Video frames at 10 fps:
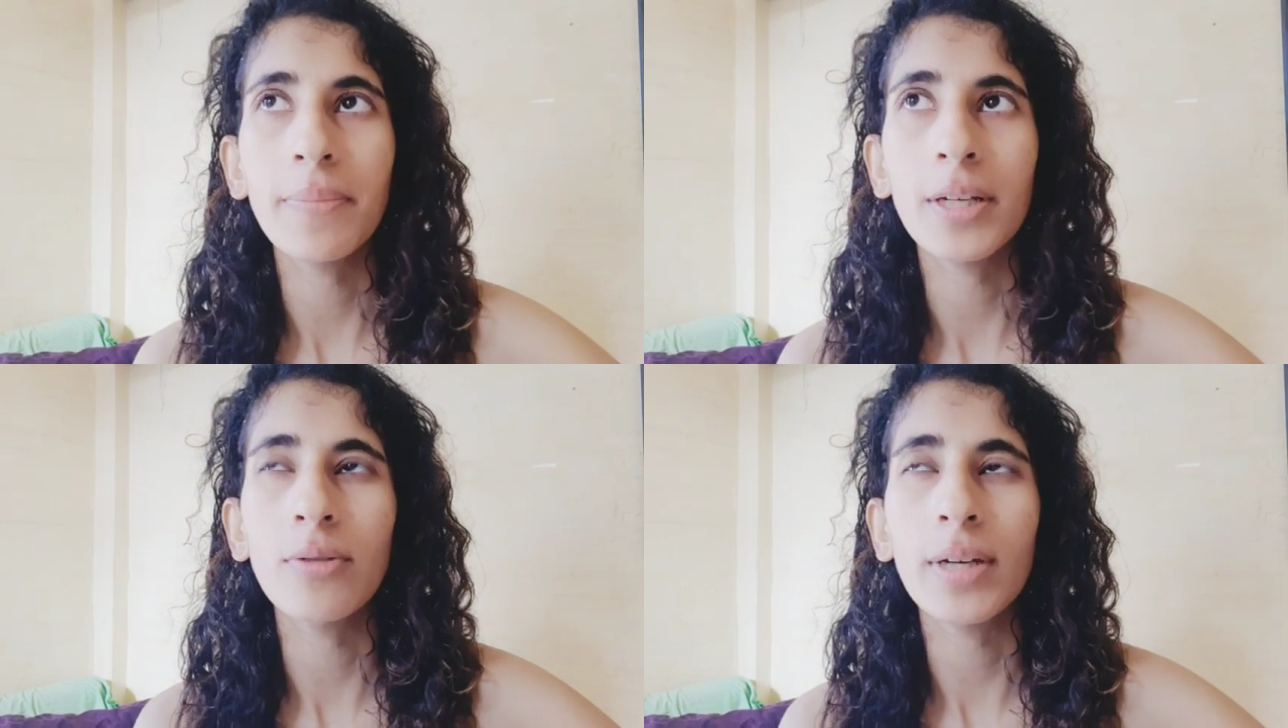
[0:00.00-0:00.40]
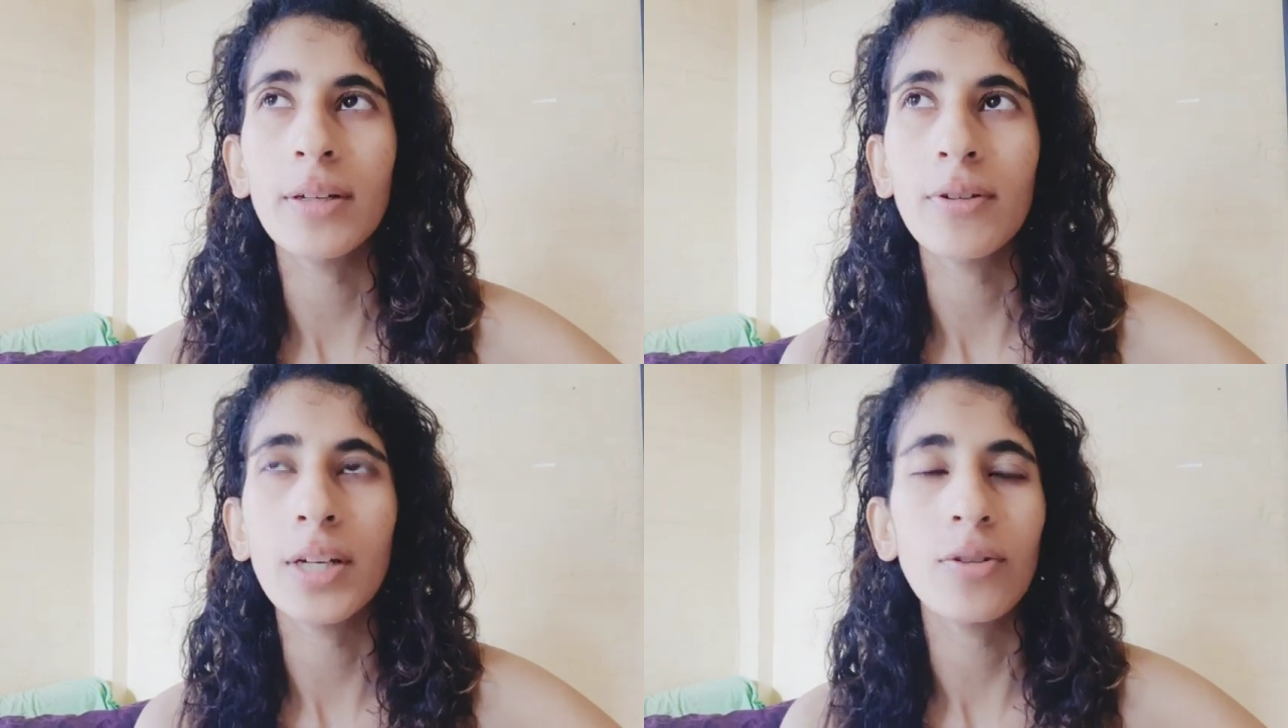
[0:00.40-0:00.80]
but you
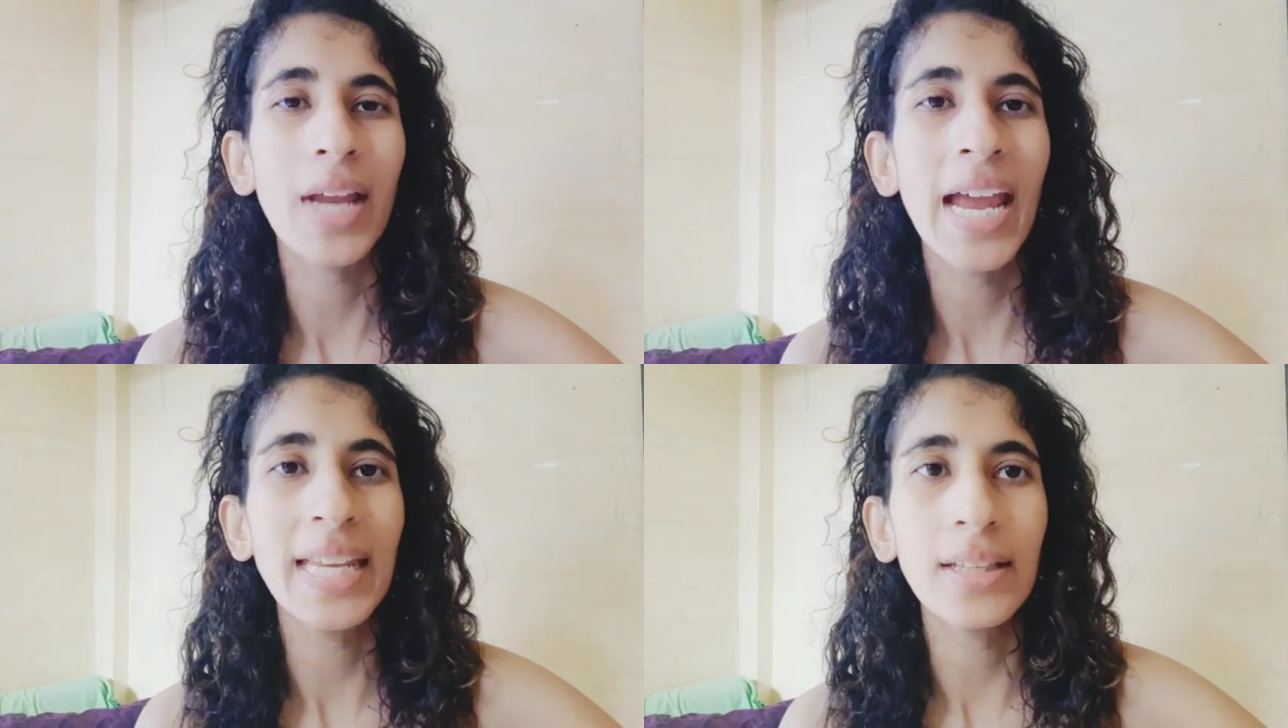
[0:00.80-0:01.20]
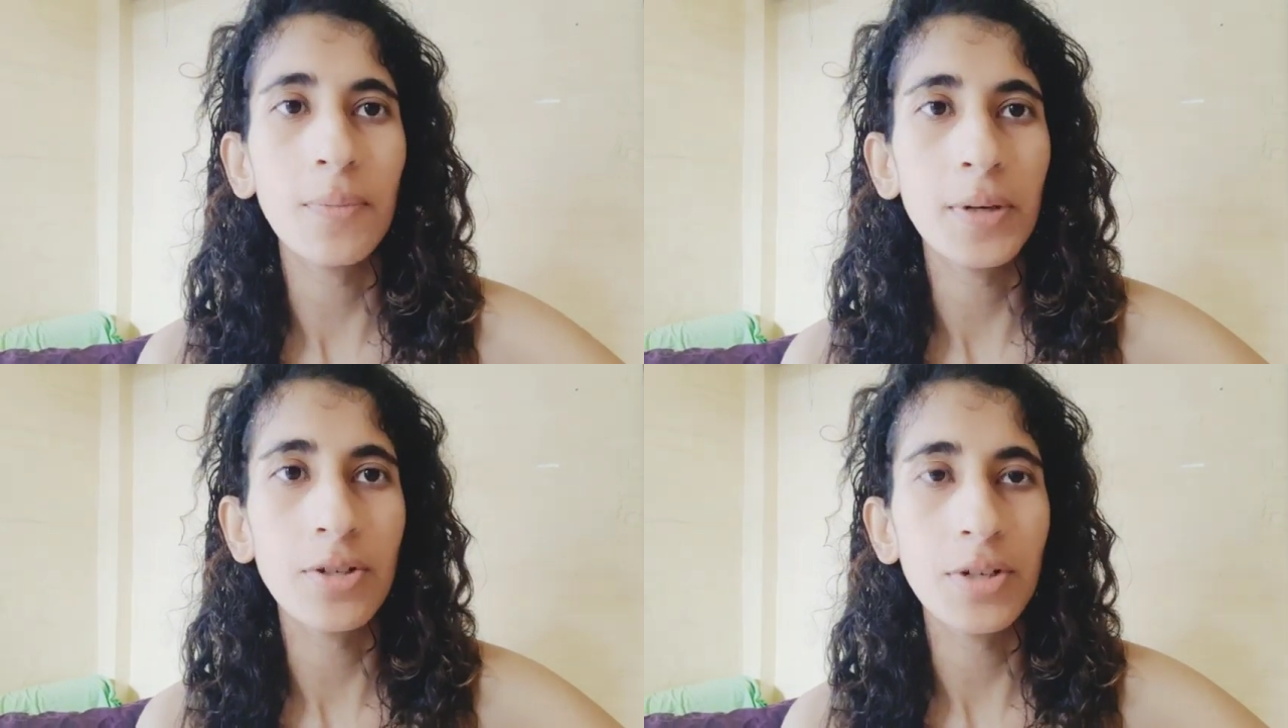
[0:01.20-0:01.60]
can create on any other
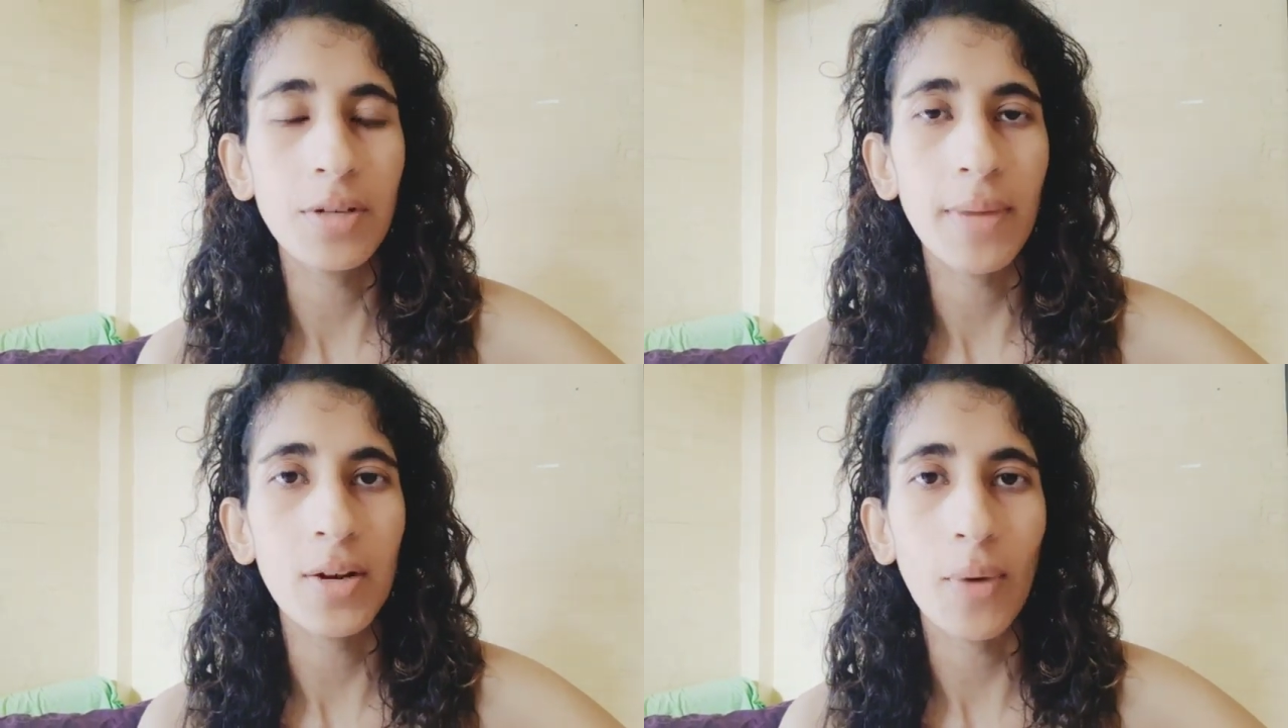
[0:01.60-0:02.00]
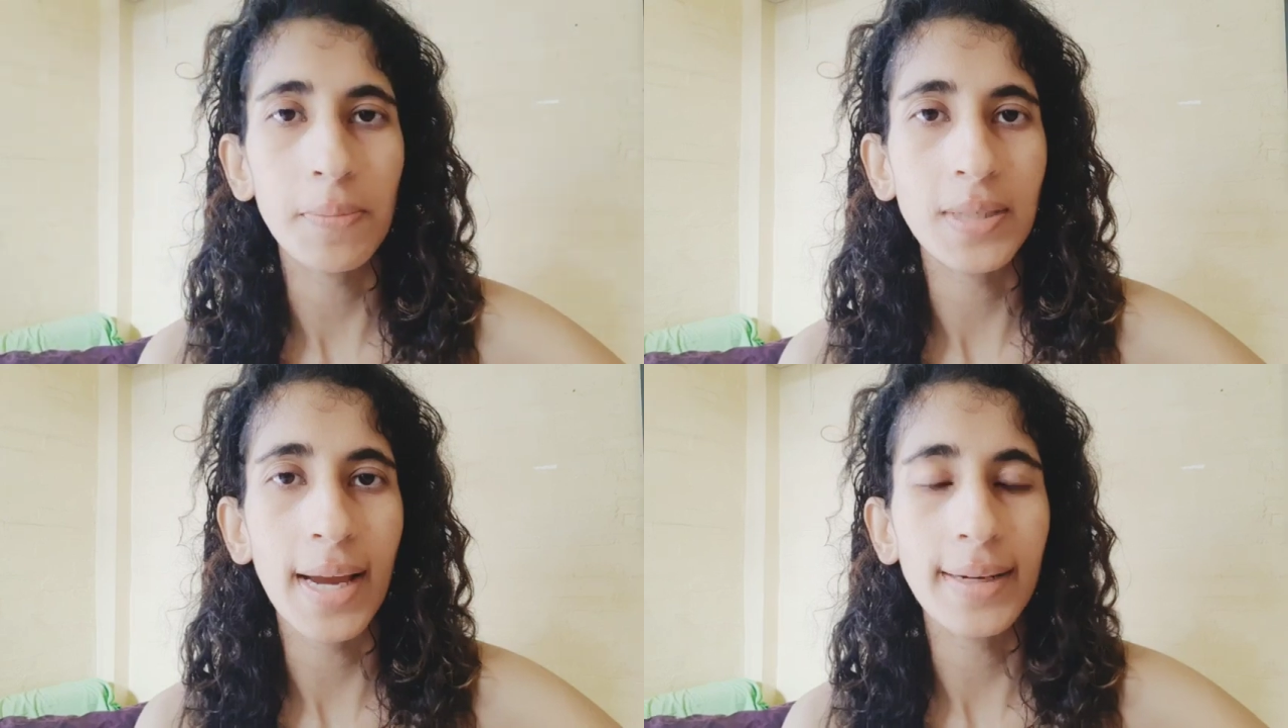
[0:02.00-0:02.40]
print on demand
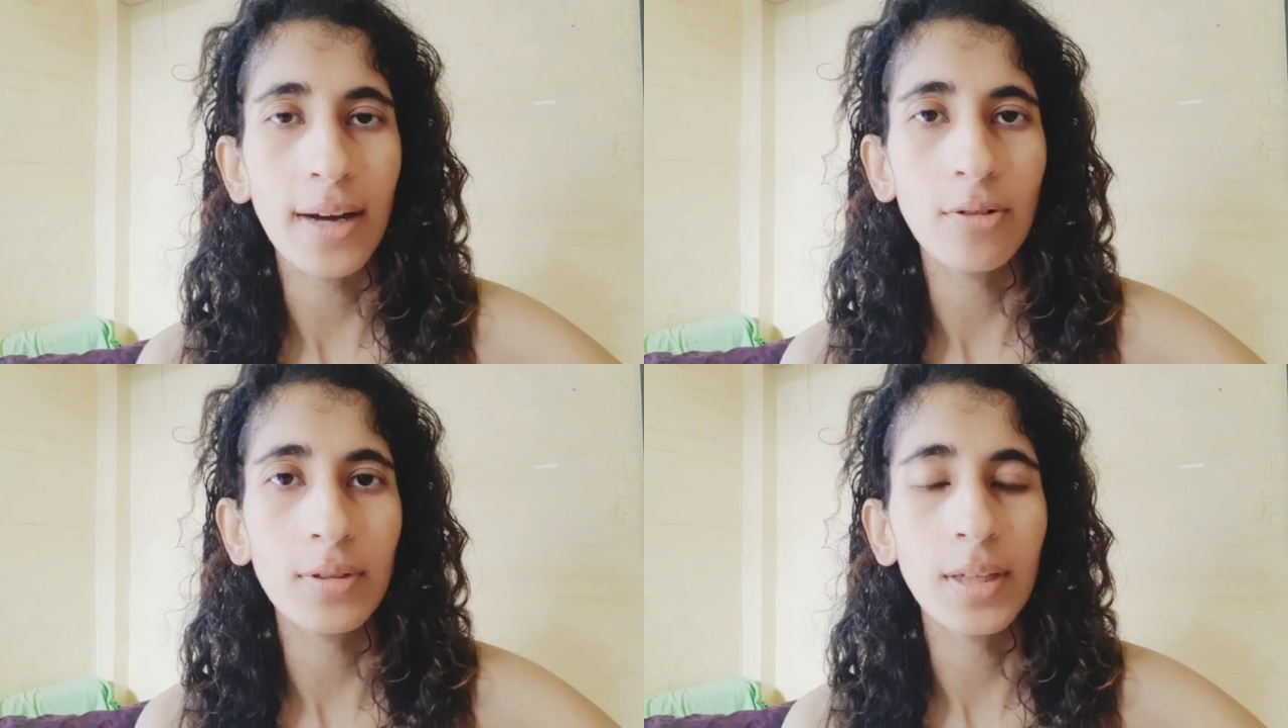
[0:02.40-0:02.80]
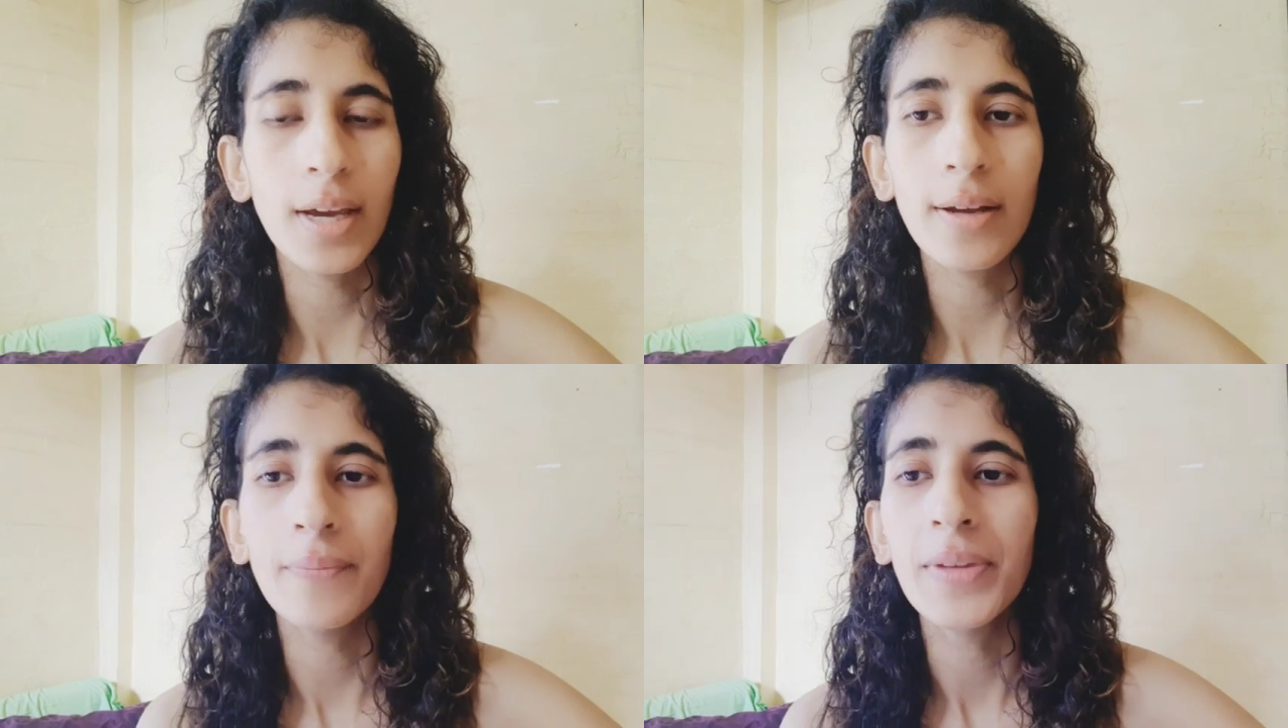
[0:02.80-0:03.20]
website out
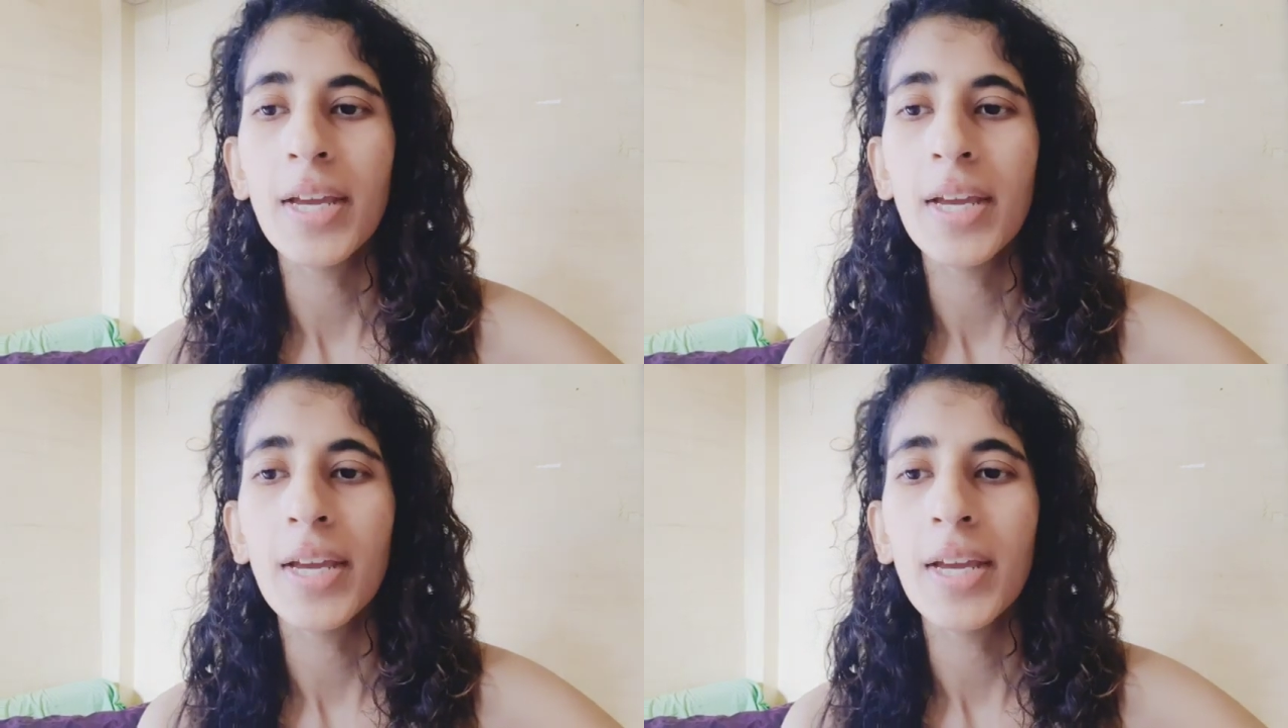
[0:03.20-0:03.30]
there